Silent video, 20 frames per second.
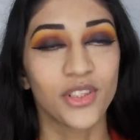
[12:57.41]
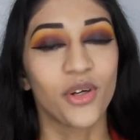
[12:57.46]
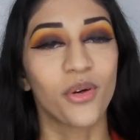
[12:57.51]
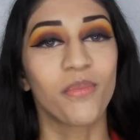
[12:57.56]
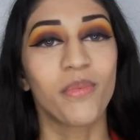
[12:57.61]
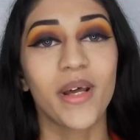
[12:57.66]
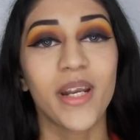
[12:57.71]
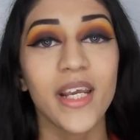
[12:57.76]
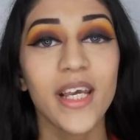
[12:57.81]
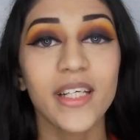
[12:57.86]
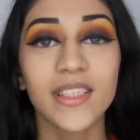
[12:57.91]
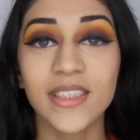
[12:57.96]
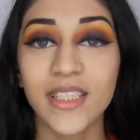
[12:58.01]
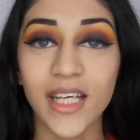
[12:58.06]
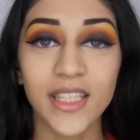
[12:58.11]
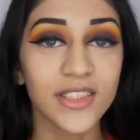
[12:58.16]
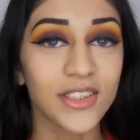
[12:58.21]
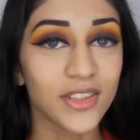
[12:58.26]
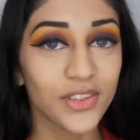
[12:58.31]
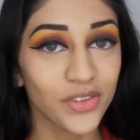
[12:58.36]
nobody else
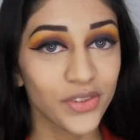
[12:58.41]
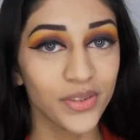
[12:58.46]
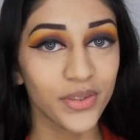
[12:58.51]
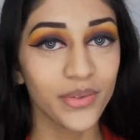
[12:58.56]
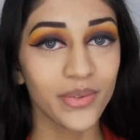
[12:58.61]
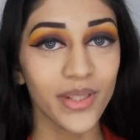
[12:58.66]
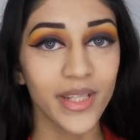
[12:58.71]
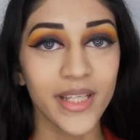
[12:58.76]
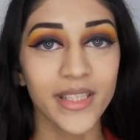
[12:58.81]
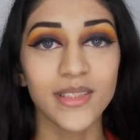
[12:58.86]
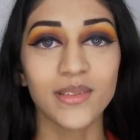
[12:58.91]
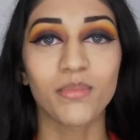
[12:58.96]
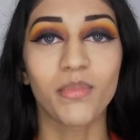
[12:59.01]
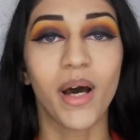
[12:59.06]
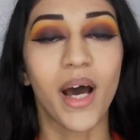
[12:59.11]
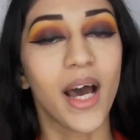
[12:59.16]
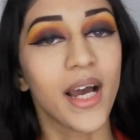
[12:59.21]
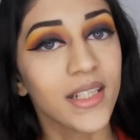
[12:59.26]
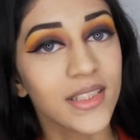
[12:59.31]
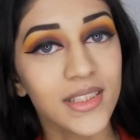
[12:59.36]
has to do this,
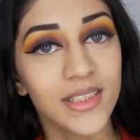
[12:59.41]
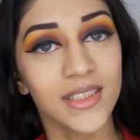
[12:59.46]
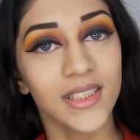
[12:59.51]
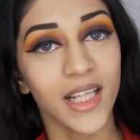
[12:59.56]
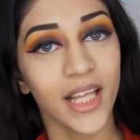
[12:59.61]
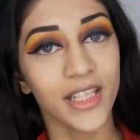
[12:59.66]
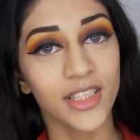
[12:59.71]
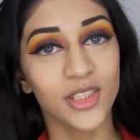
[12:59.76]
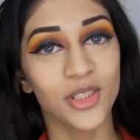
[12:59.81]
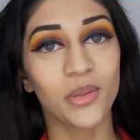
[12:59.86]
but I just like